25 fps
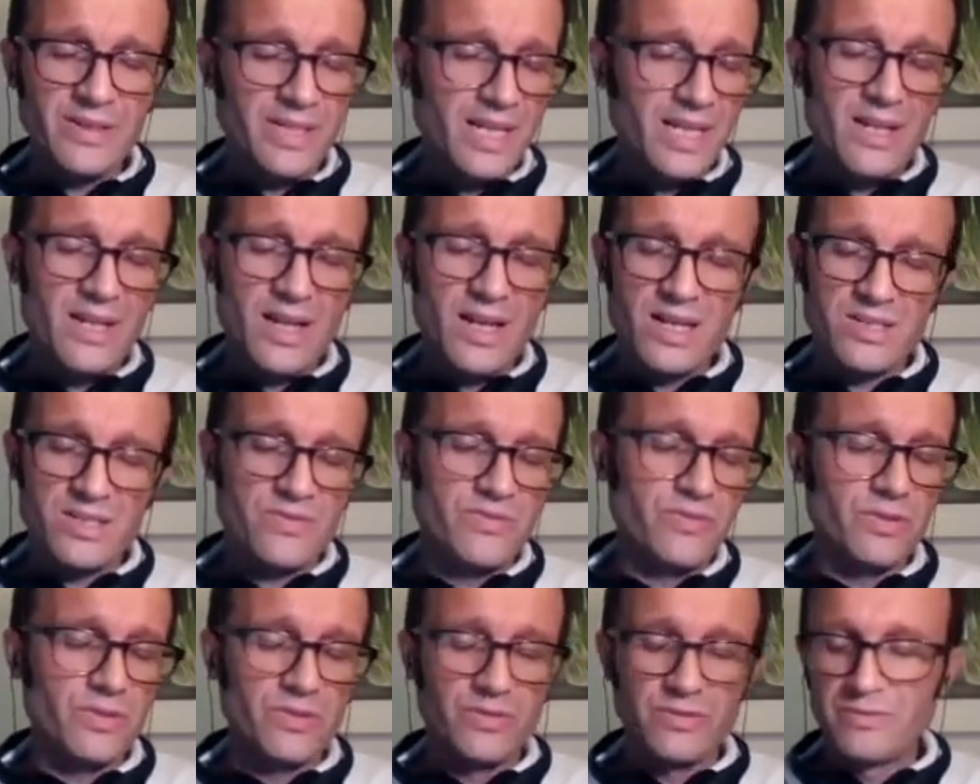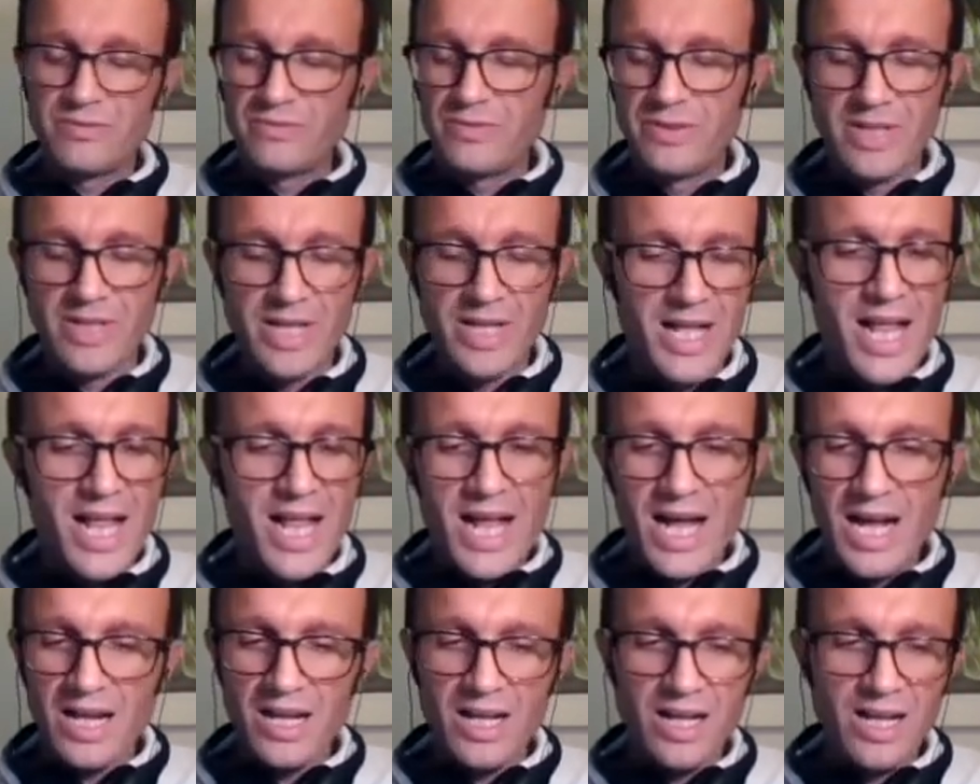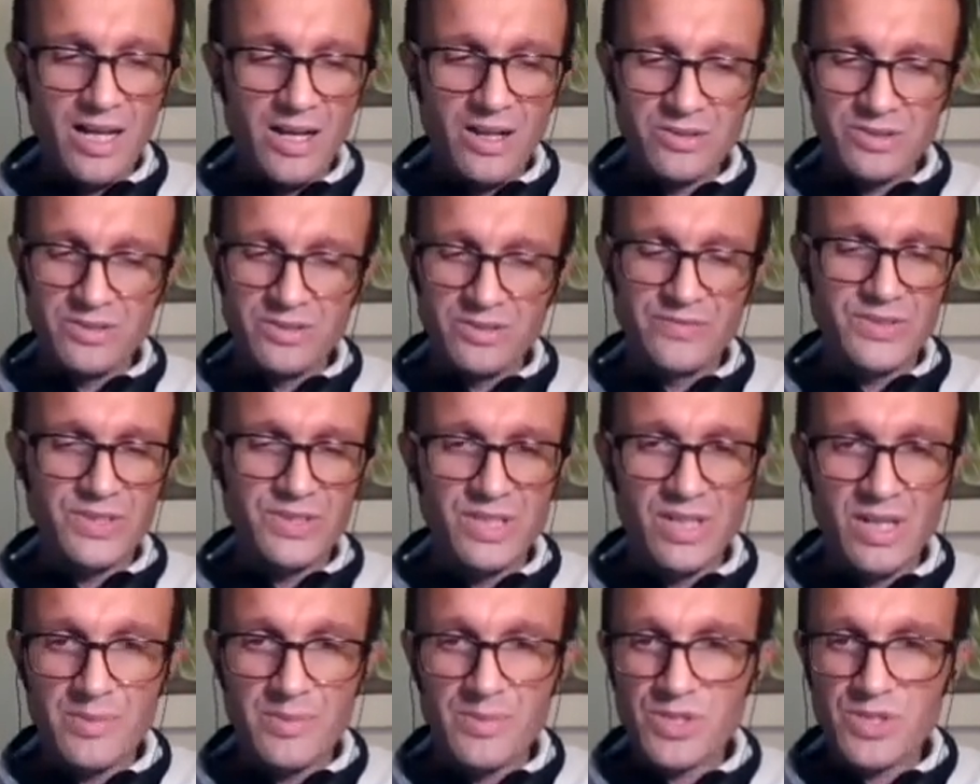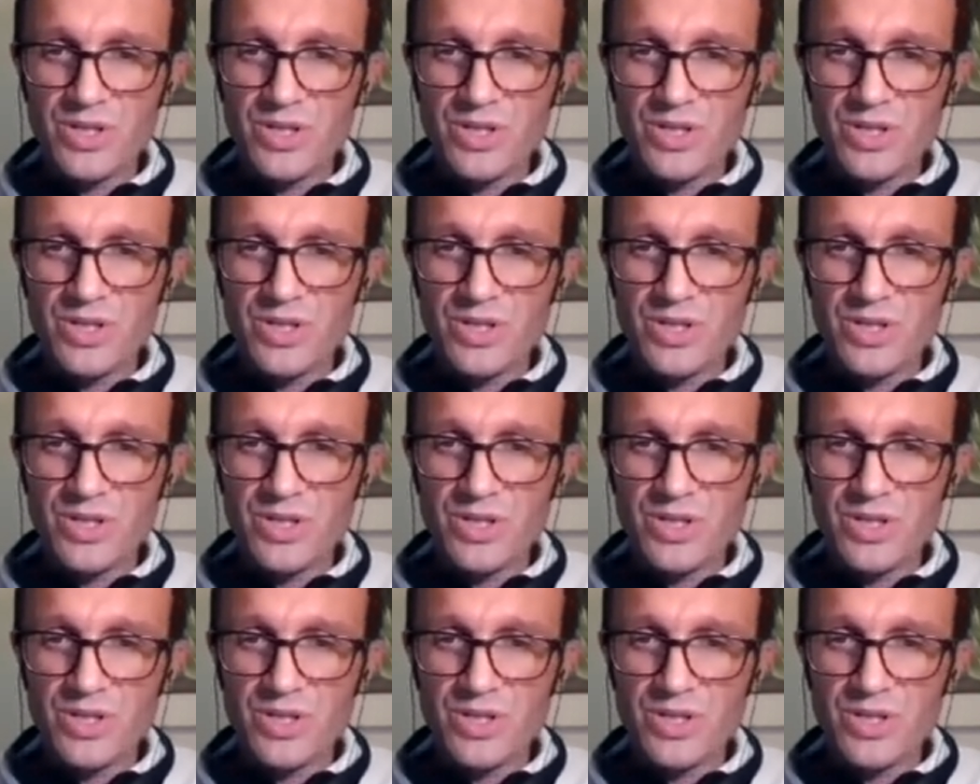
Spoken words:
last for a lot of time.